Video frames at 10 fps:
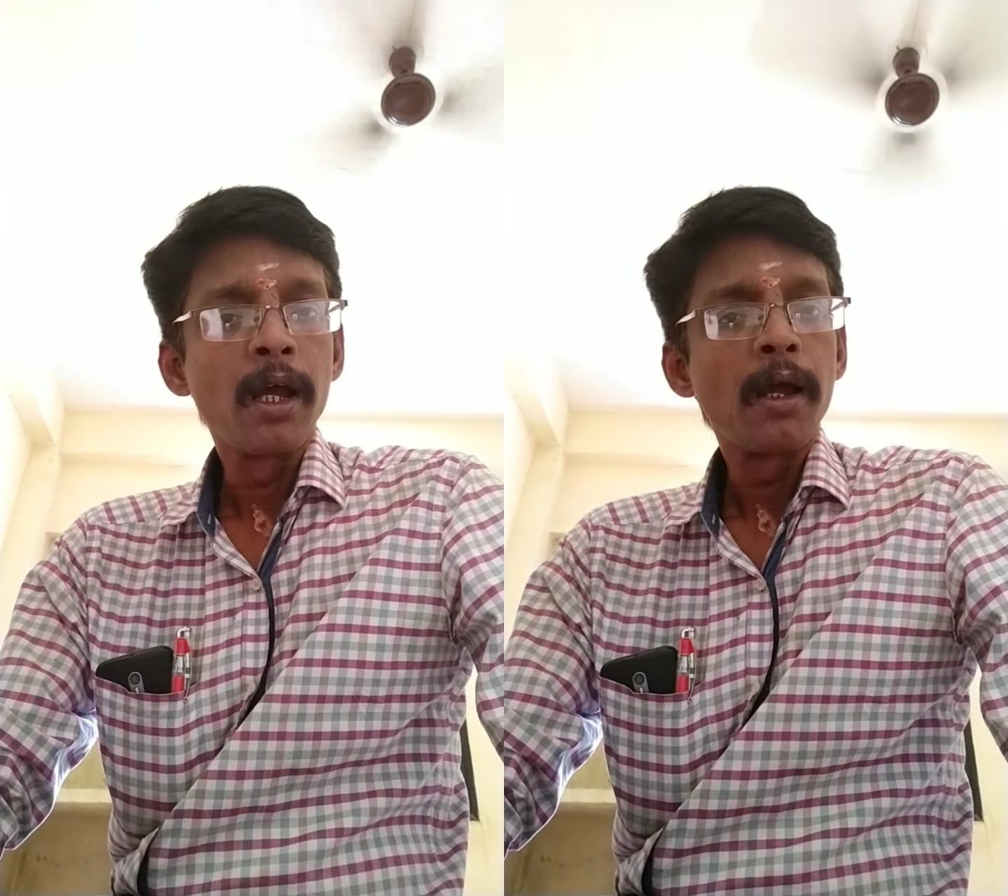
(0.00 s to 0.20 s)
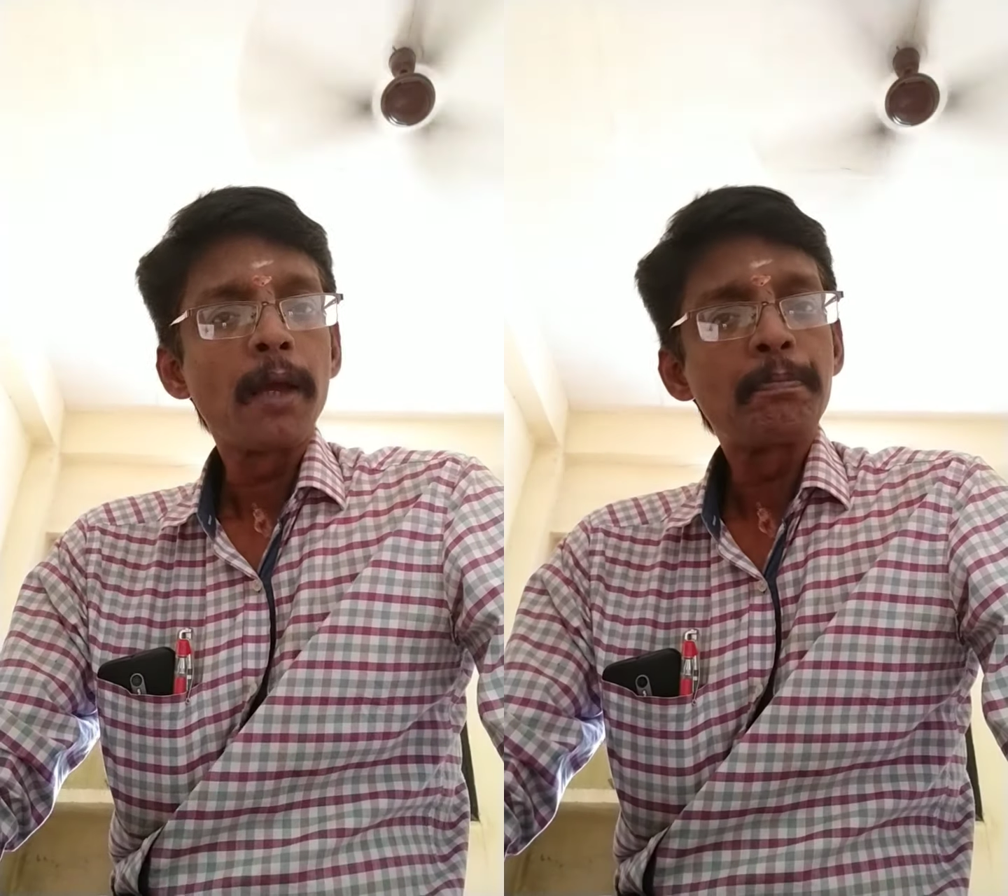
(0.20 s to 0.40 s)

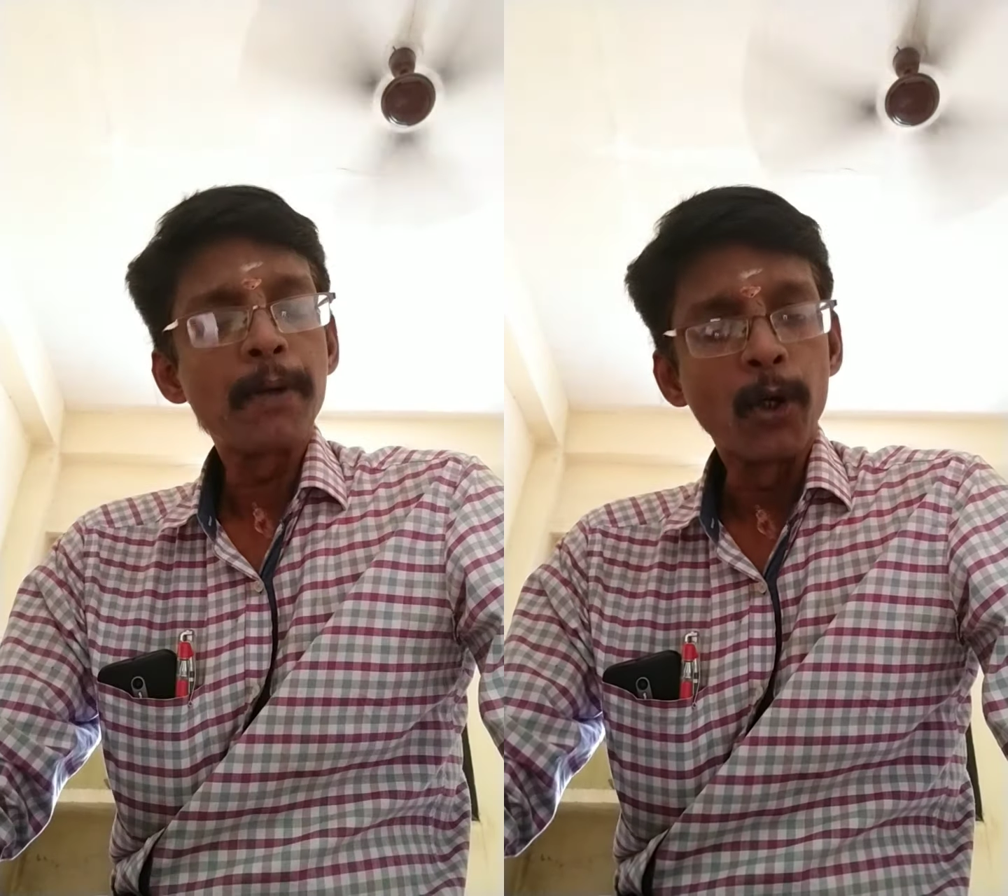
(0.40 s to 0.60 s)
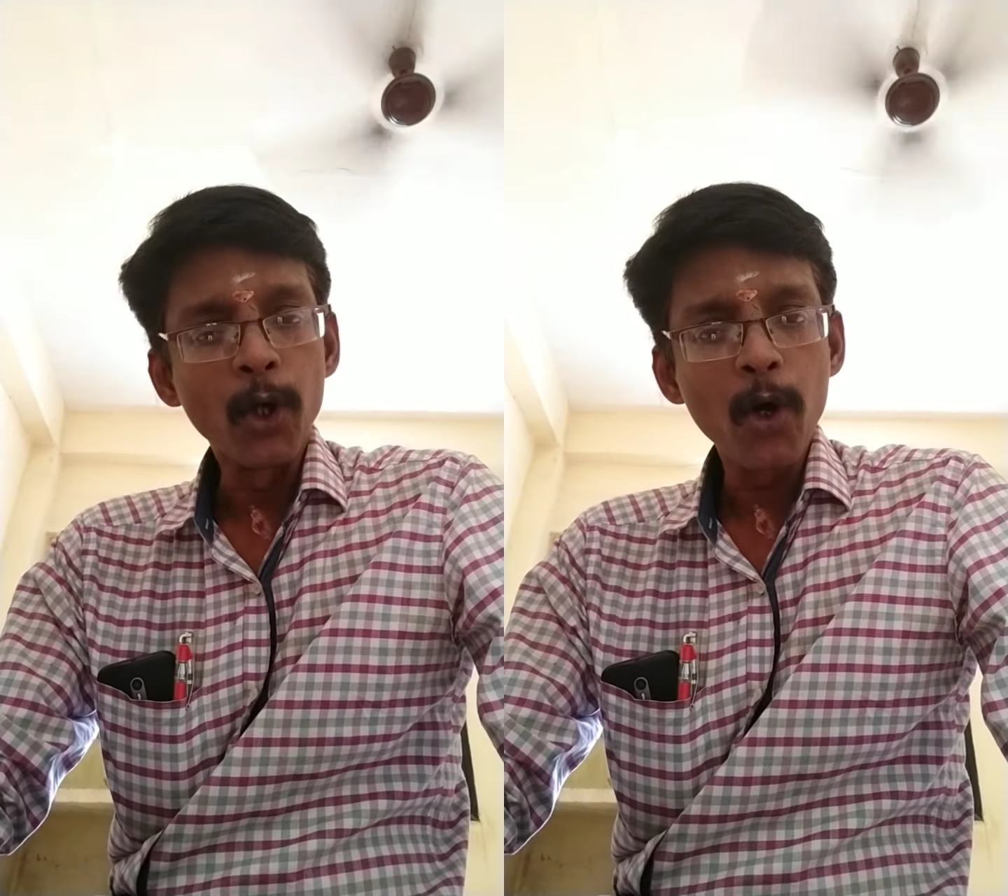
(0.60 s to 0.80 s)
A
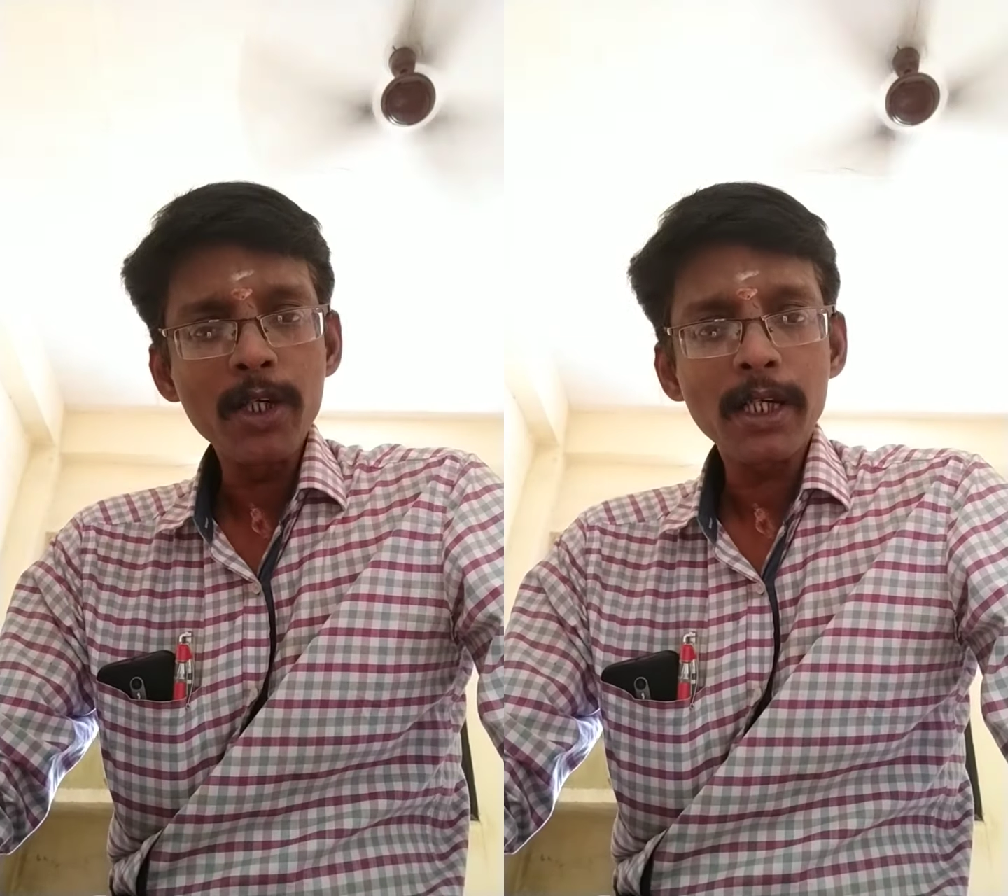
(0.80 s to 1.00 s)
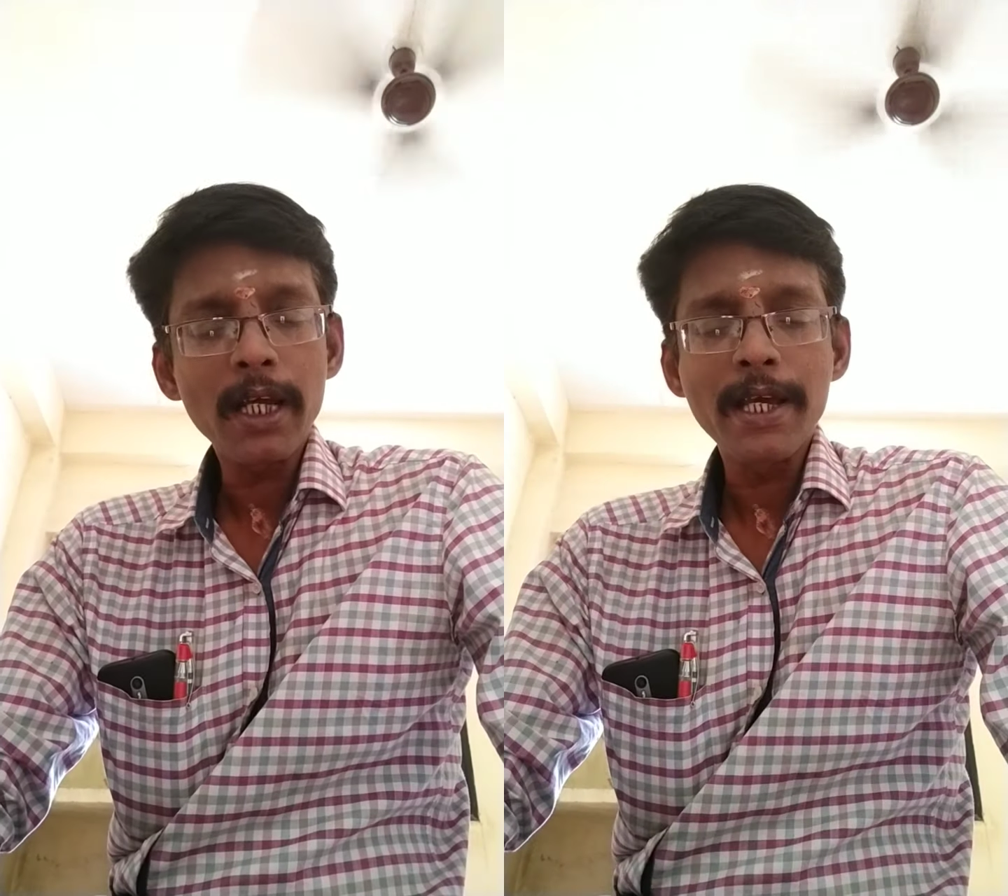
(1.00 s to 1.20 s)

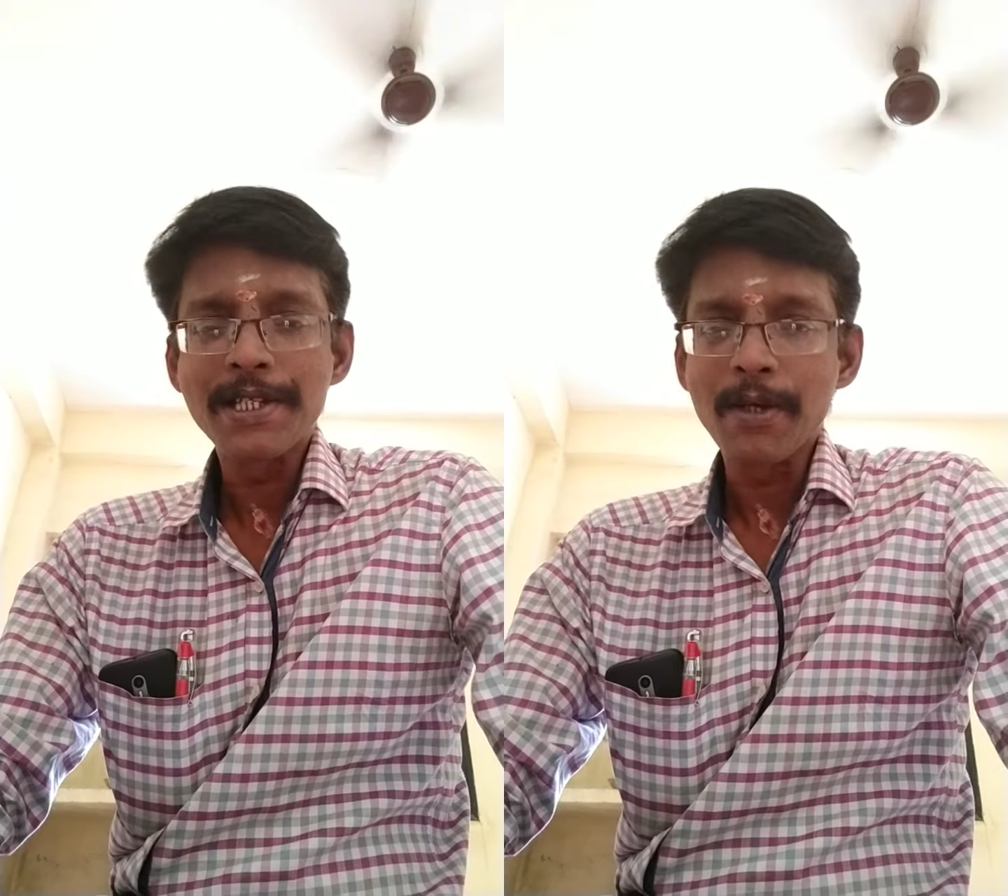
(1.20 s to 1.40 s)
pronoun is a